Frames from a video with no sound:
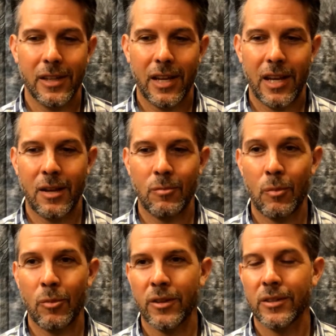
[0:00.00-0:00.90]
and my
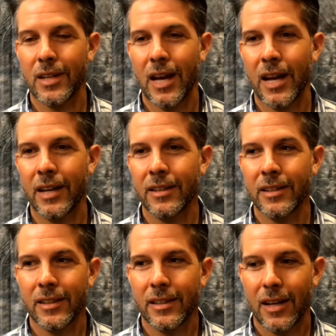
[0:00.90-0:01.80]
mother's side
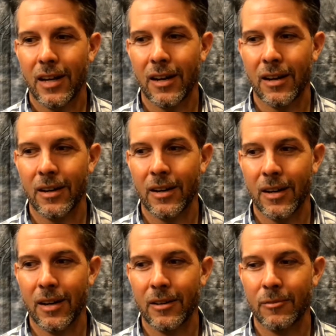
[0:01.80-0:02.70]

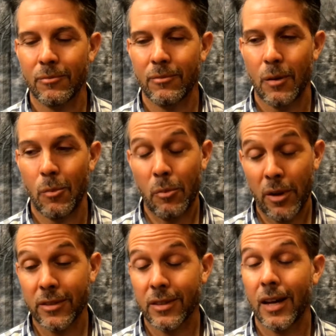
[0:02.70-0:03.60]
on my
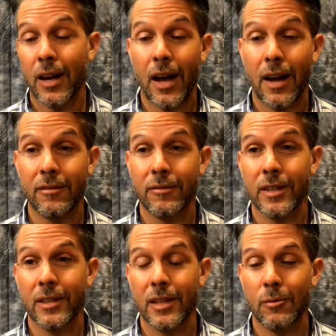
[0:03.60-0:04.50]
mother's side I have
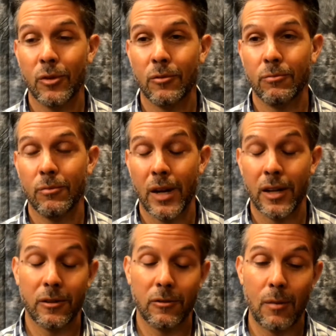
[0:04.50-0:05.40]
my
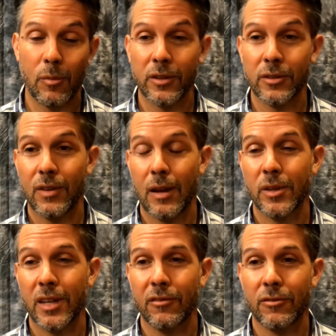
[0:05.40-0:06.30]
grandmother's family
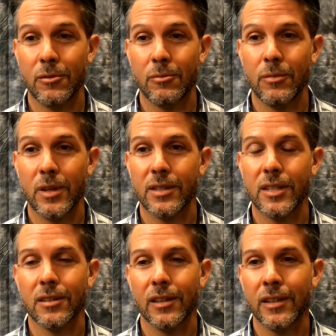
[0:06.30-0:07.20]
came from
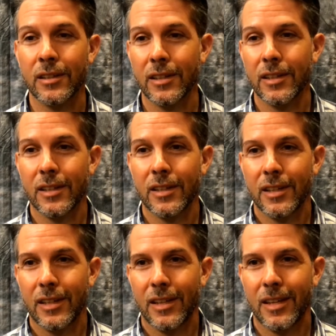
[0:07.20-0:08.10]
Sicily,
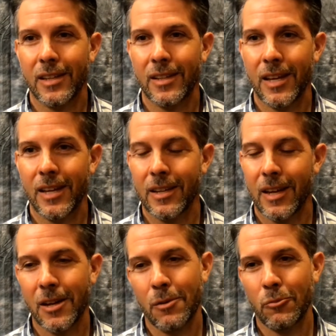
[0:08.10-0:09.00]
and they
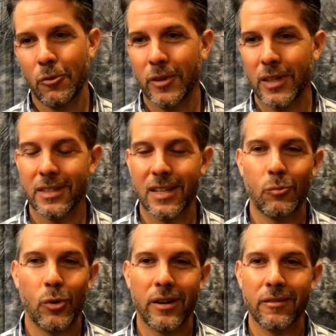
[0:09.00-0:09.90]
ended up moving to the same
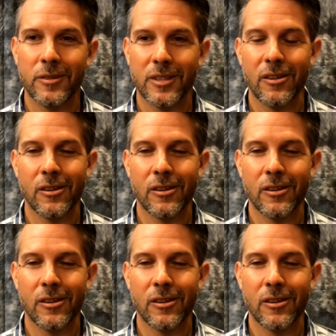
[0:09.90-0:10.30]
part of southern